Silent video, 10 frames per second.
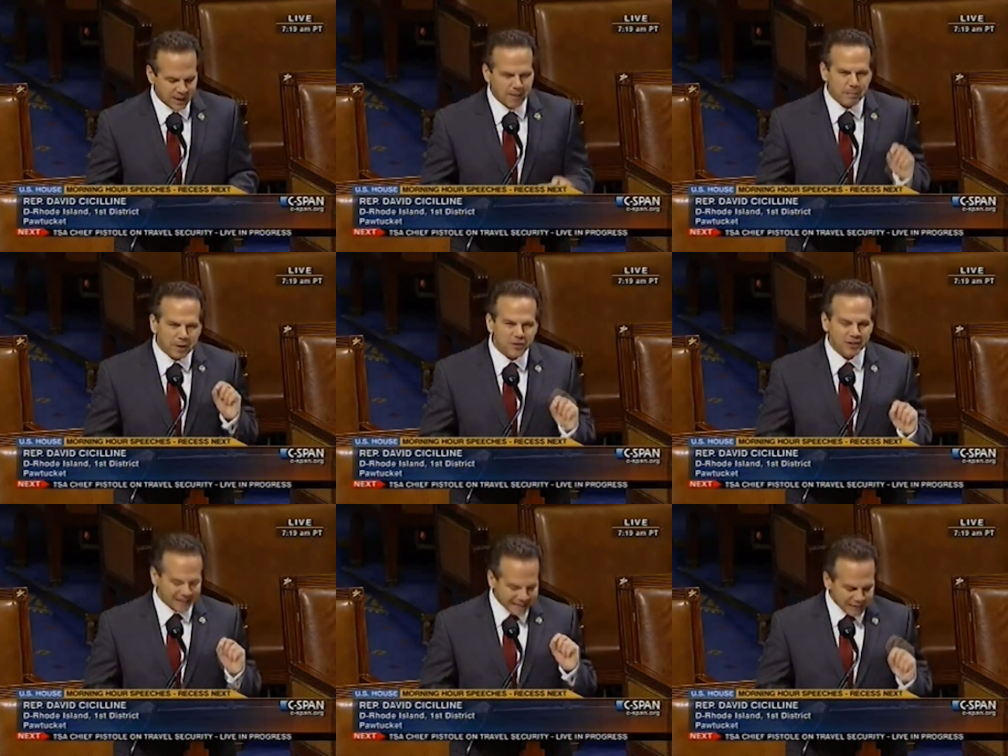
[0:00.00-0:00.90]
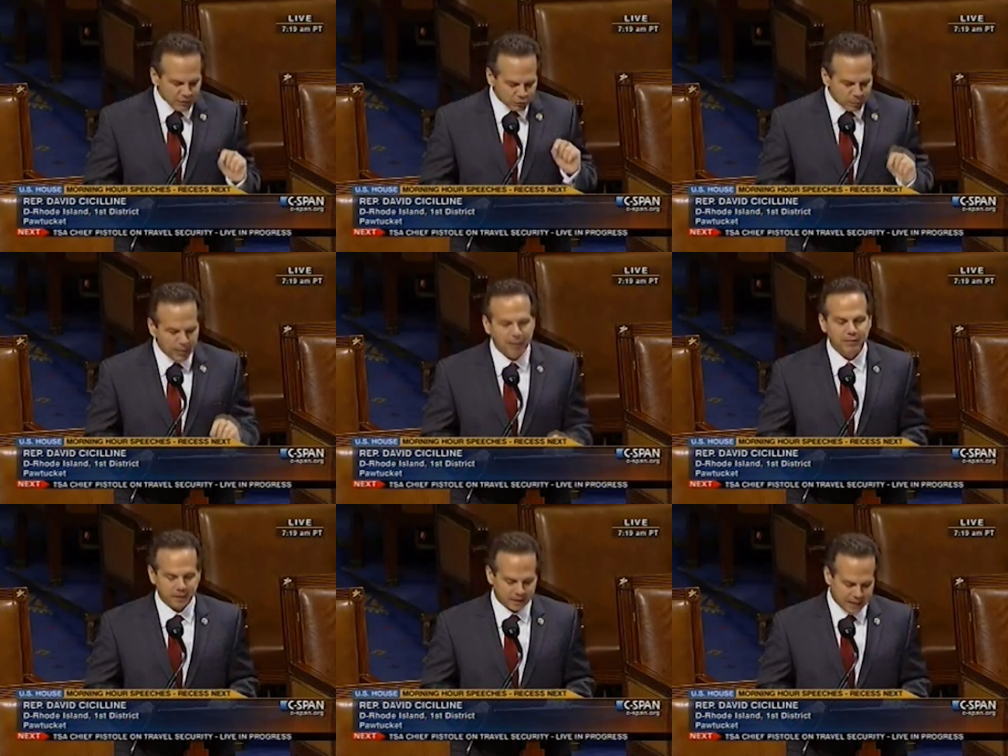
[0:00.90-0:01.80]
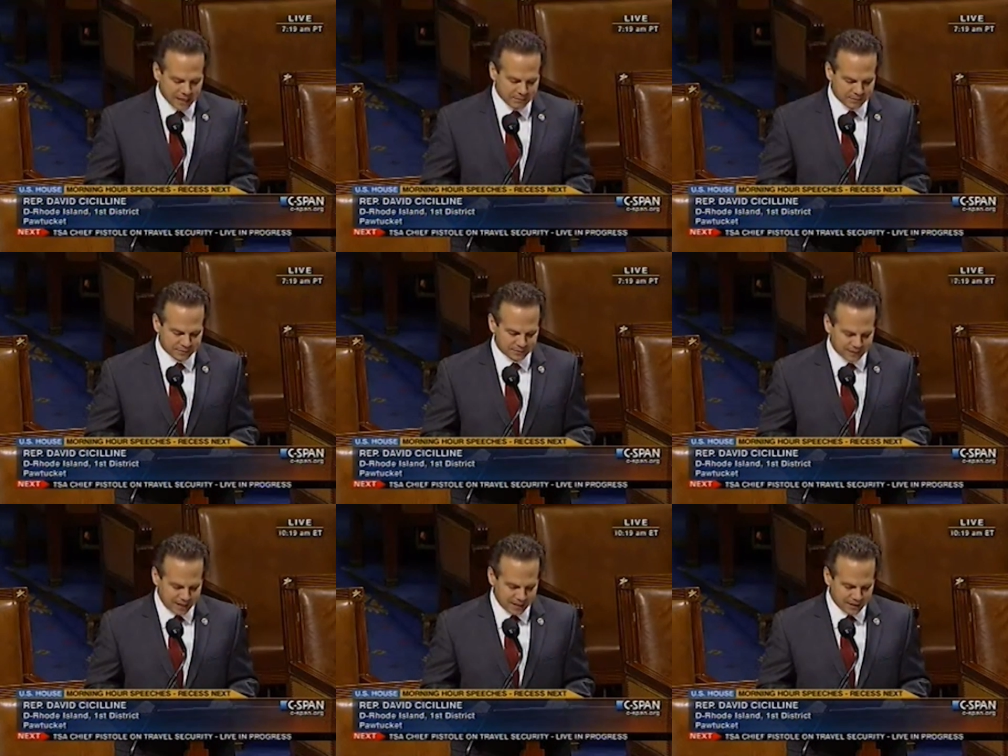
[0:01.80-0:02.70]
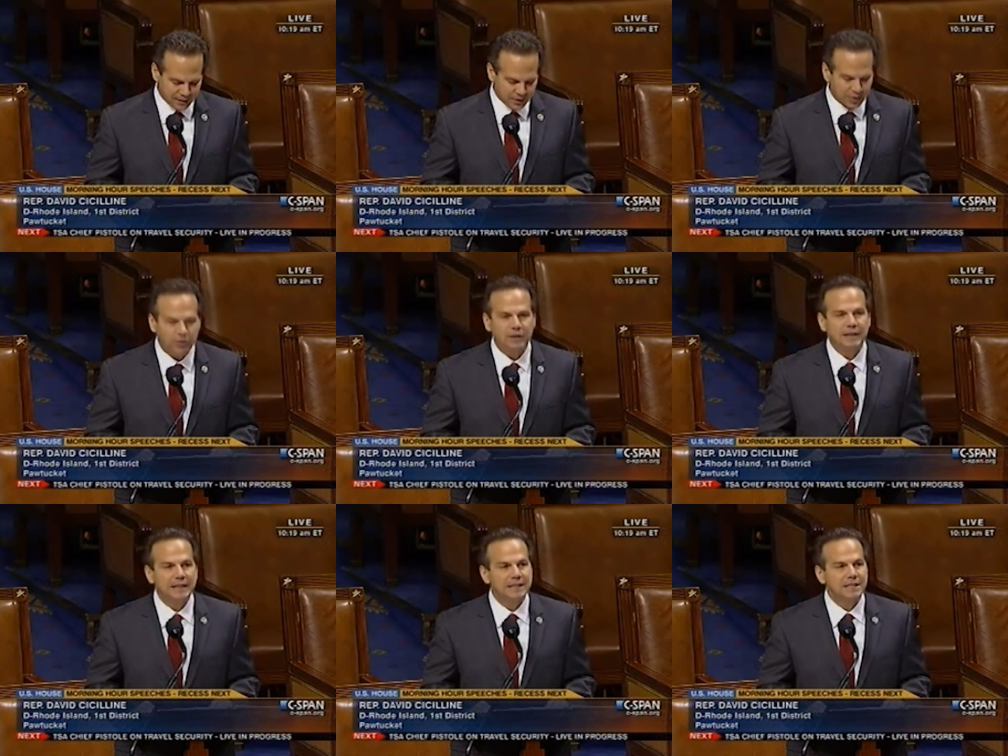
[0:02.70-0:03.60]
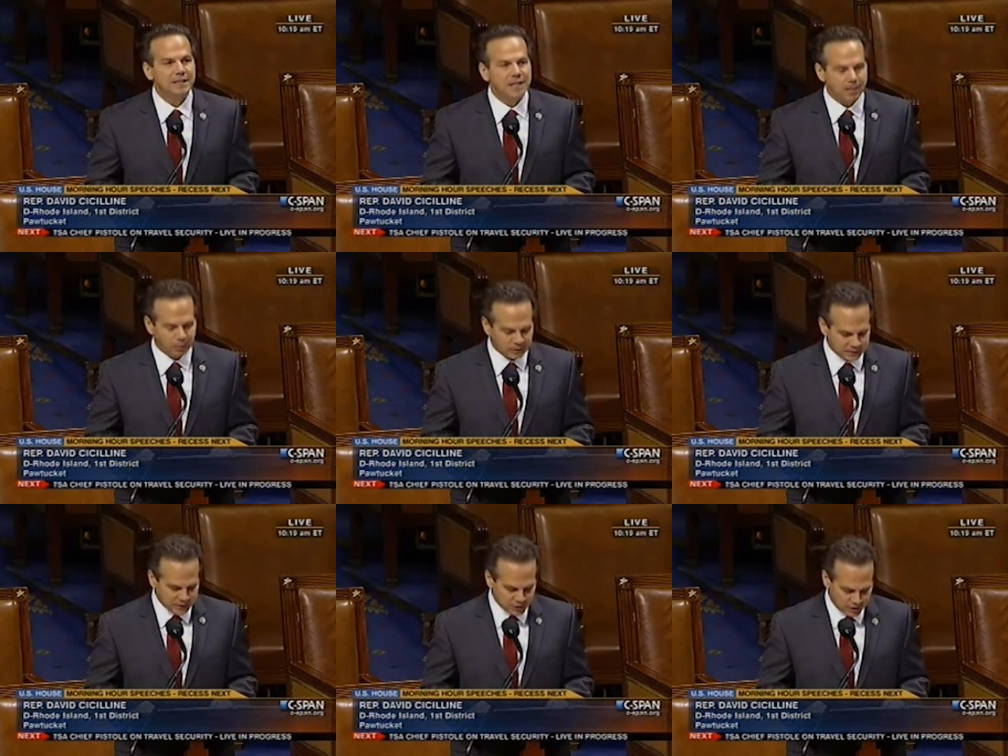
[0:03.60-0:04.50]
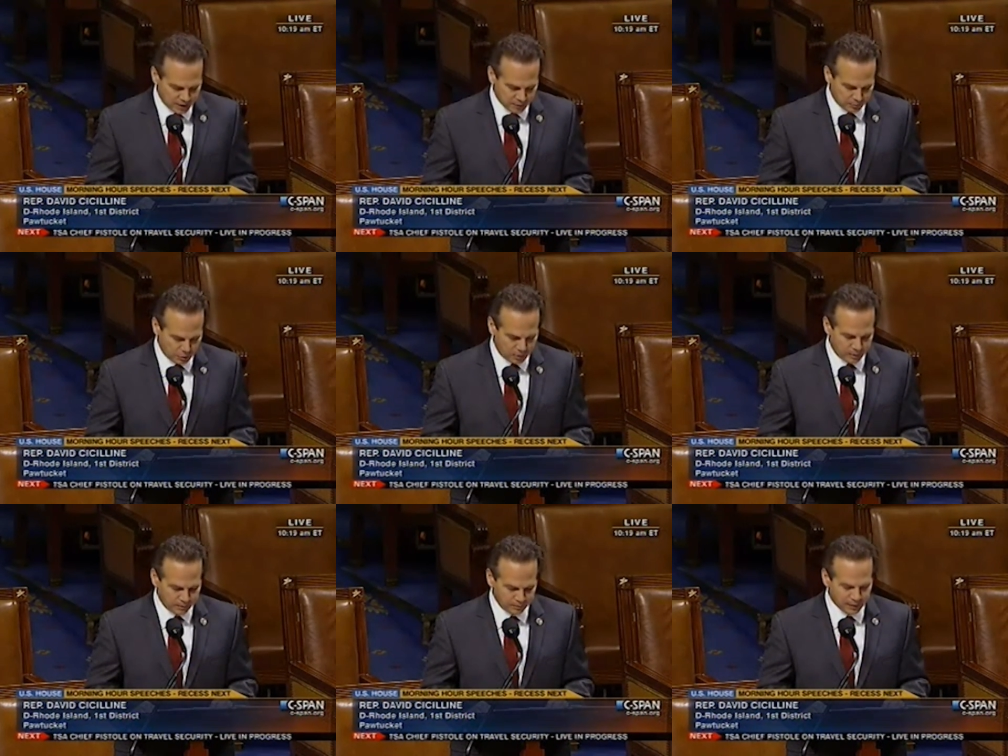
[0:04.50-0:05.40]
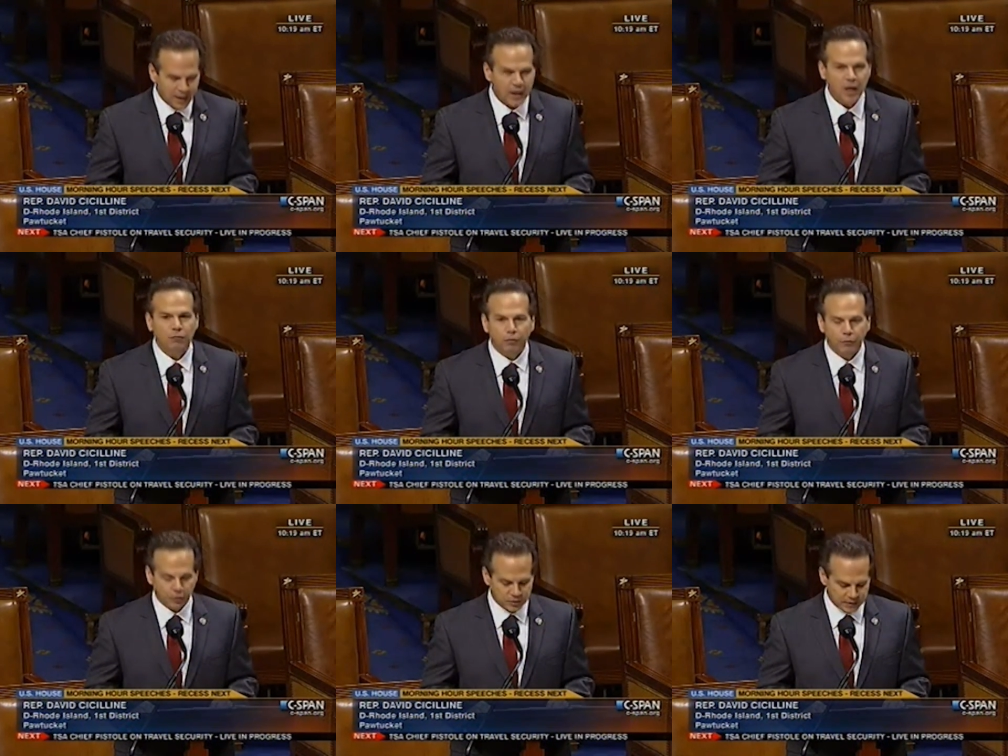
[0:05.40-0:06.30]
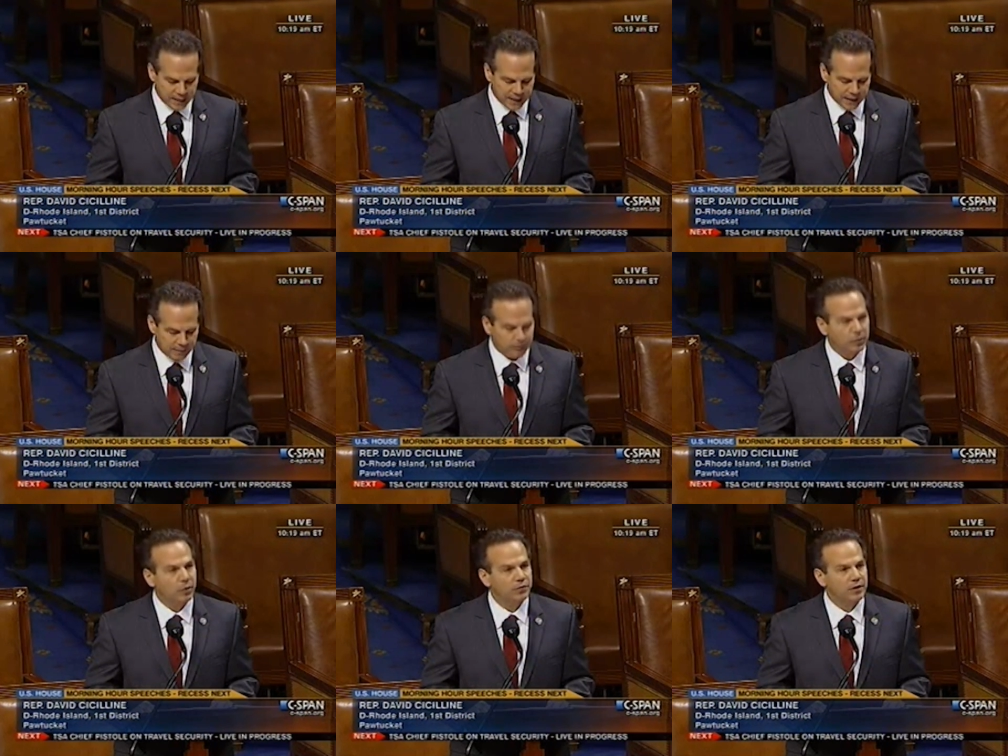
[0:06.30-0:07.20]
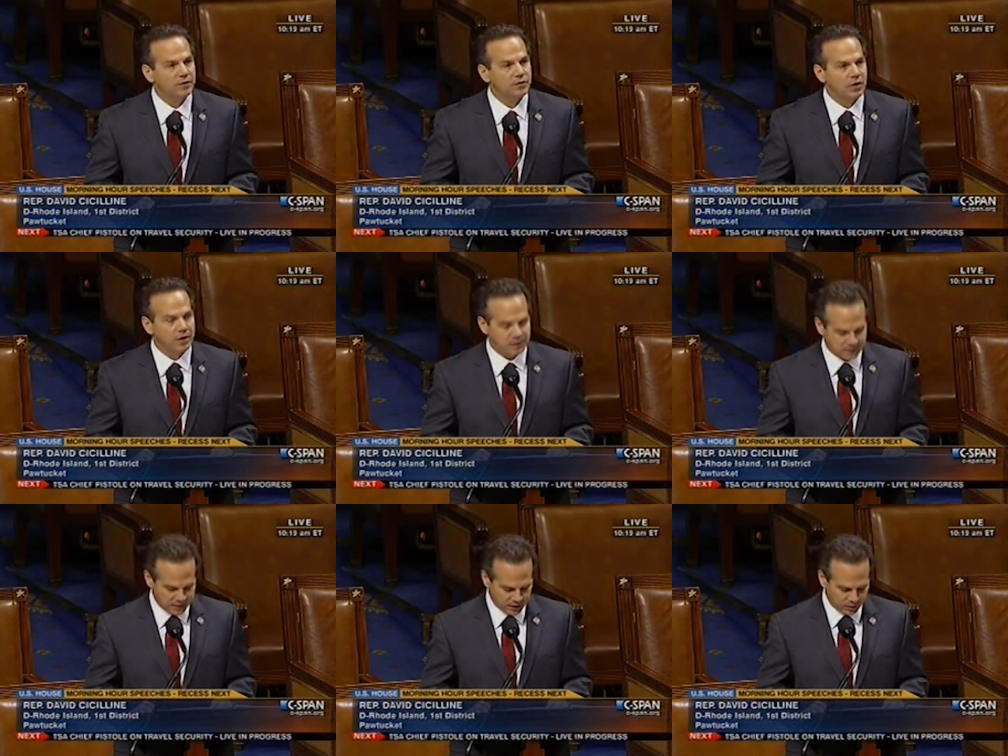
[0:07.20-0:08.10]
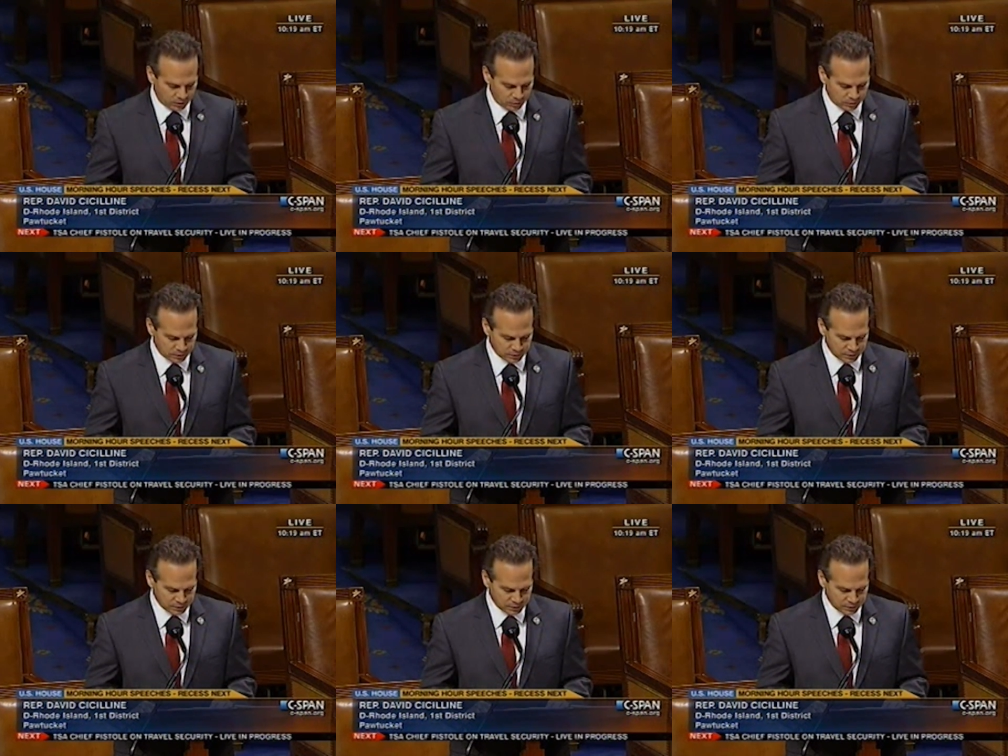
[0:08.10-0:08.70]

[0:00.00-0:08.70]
A budget that even Republican economists say could lead to double-digit unemployment and reverse the economic growth that is starting to take hold.